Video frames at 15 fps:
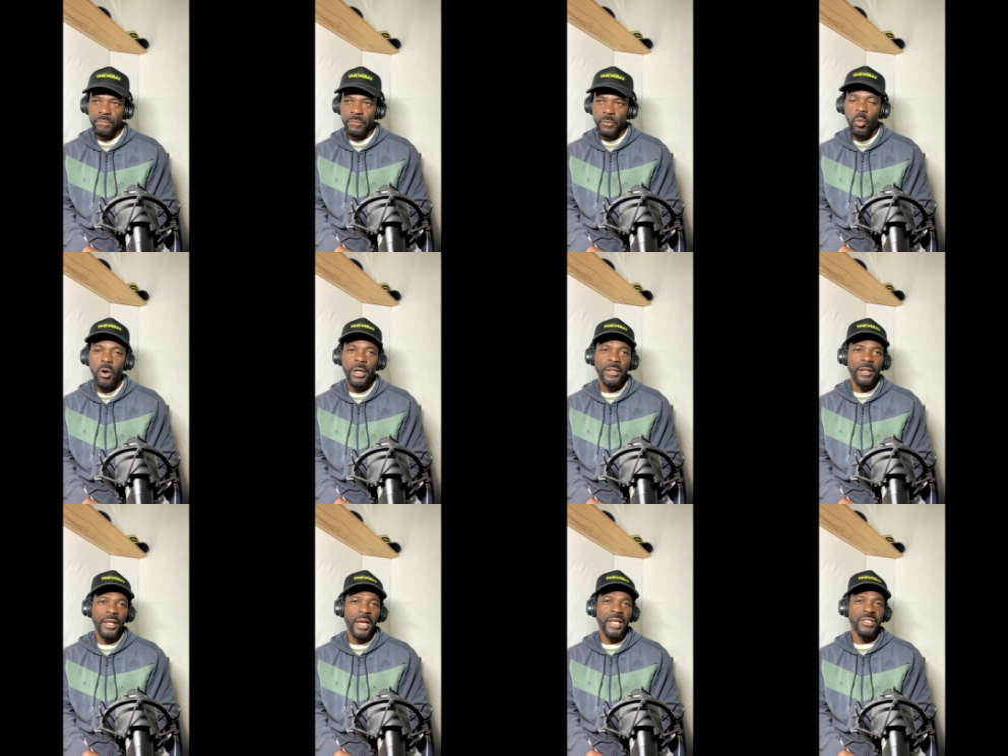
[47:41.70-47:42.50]
walking
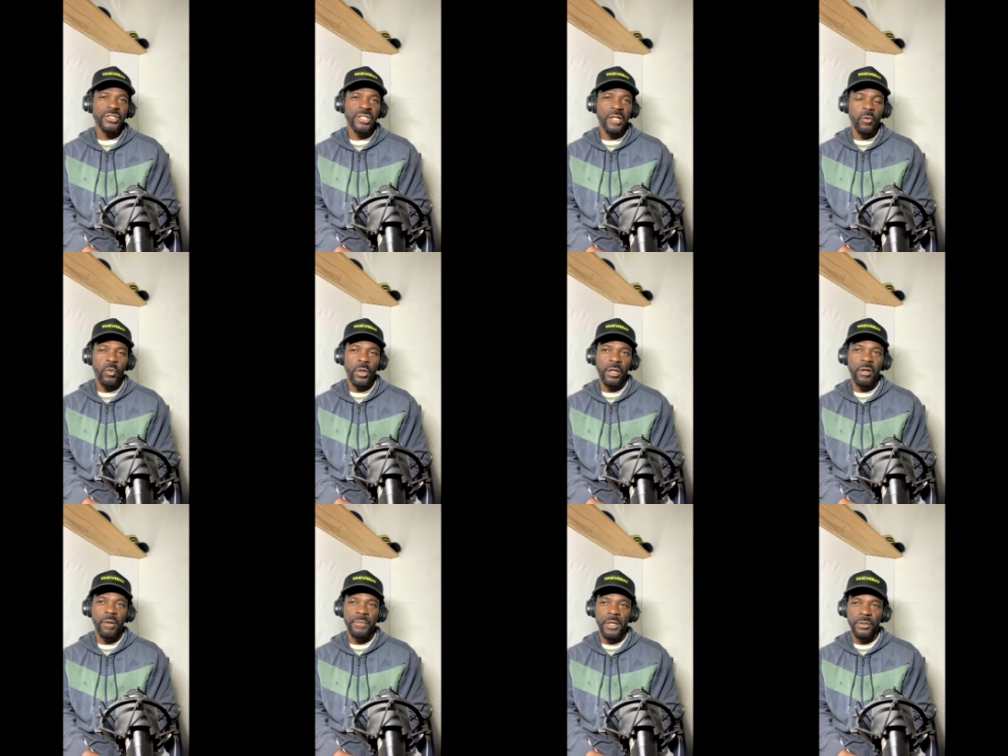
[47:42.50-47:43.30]
on eggshell when it
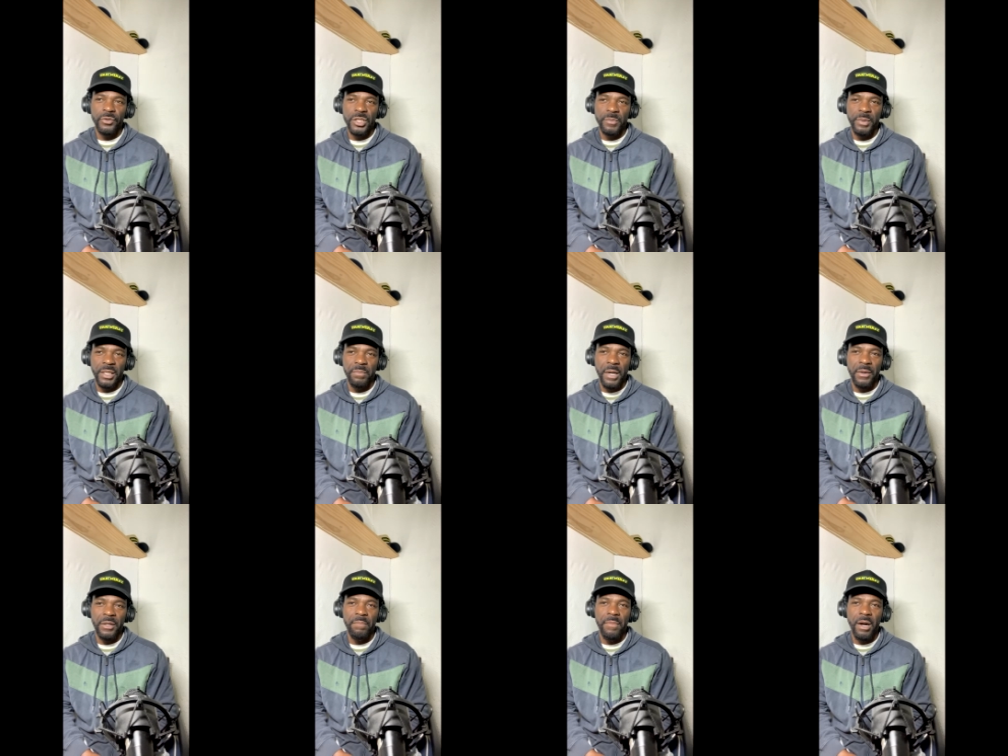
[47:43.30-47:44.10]
comes down to speak about
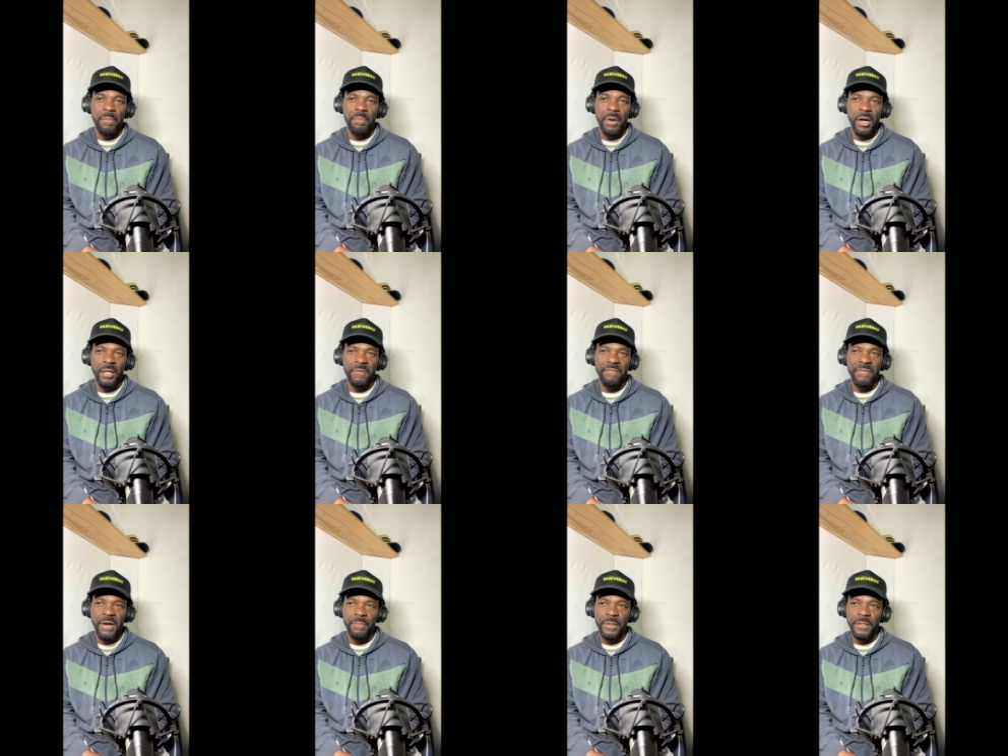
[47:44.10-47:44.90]
the Bob Marley
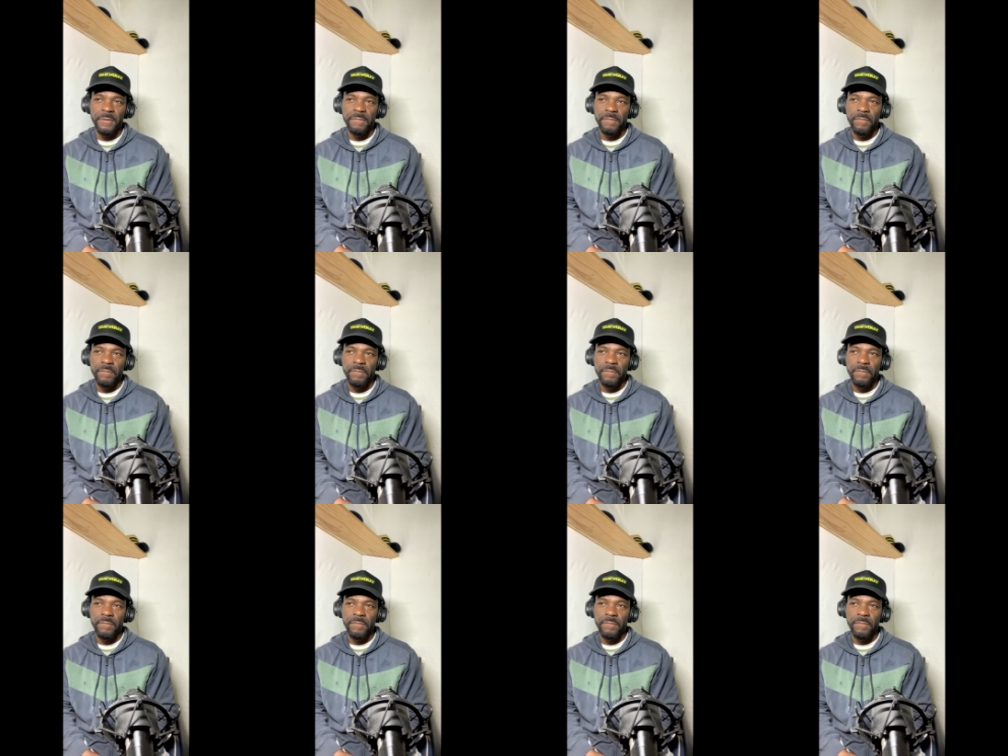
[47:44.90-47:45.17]
family.